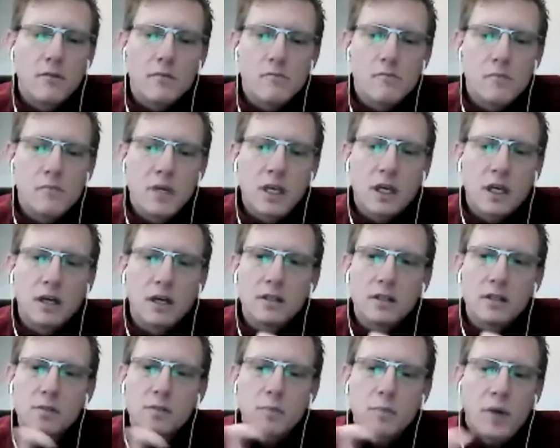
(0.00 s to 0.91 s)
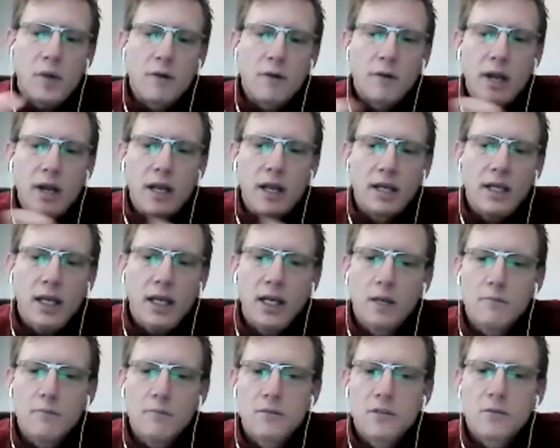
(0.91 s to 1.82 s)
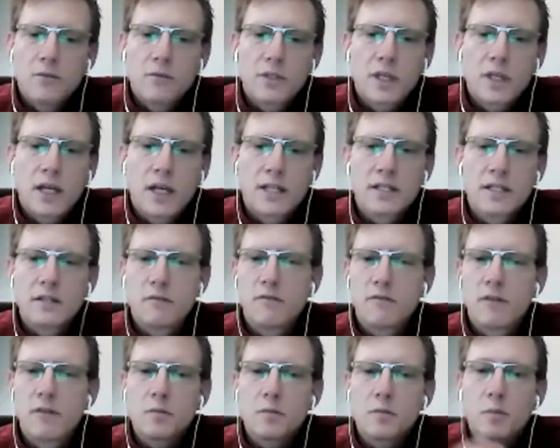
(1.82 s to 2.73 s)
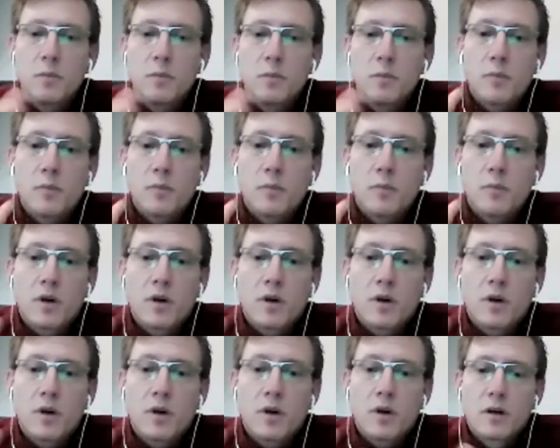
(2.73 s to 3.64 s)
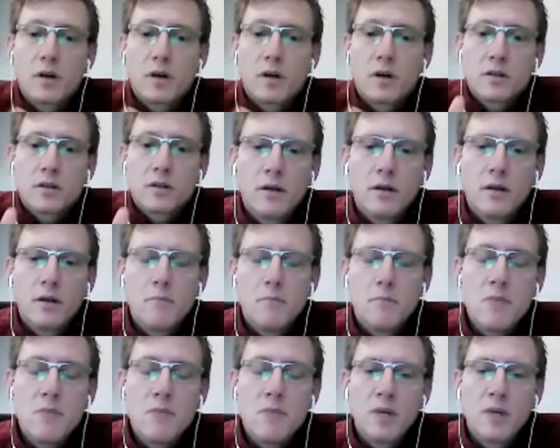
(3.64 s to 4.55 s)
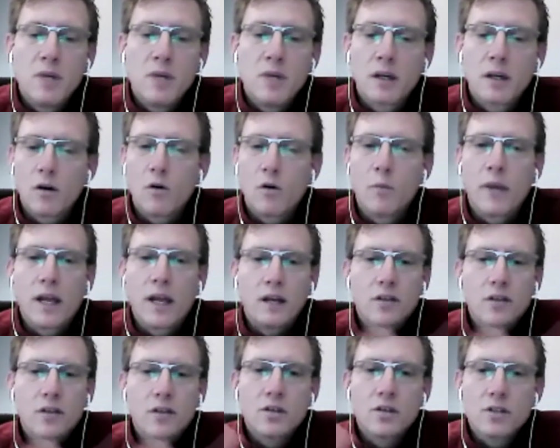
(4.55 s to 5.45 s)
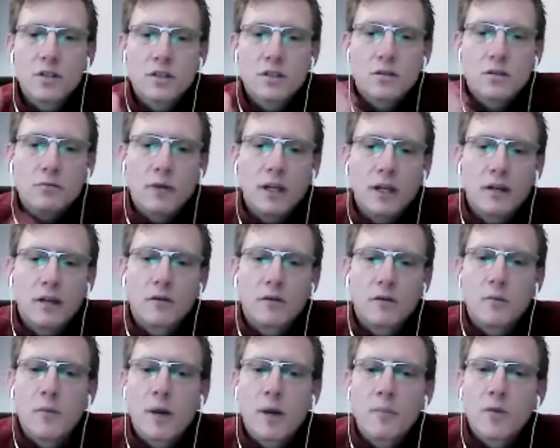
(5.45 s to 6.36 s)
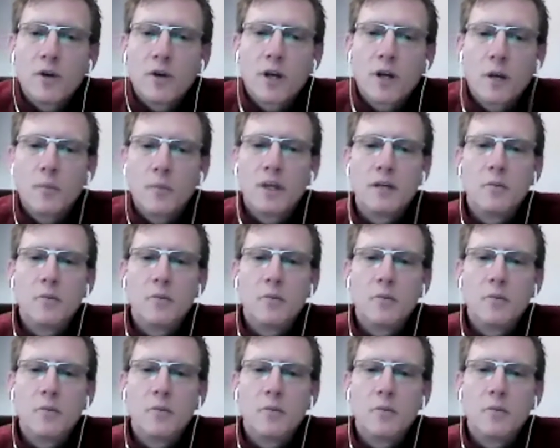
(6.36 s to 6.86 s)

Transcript: because Pyran came to Wisconsin Investment Partners prior to me being a co-manager, just a regular member coming to